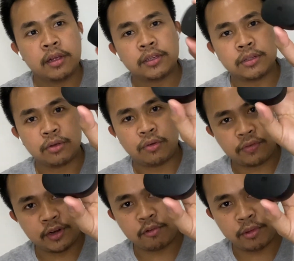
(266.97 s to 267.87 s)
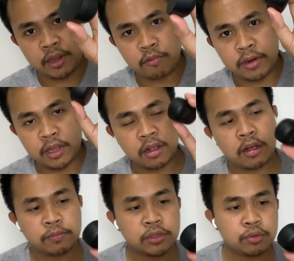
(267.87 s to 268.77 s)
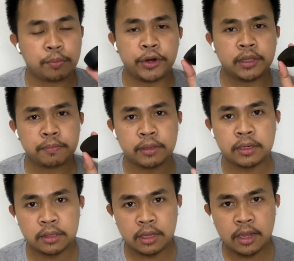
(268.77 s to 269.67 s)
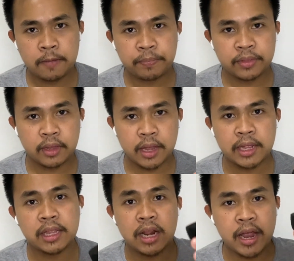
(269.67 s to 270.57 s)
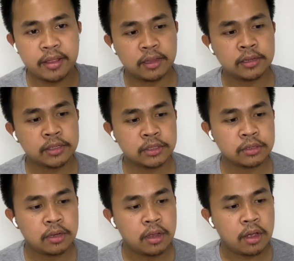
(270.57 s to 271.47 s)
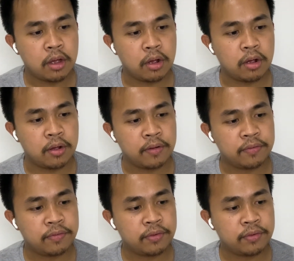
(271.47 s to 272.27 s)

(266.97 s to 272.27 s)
So for the win when it comes to portability and the lightness of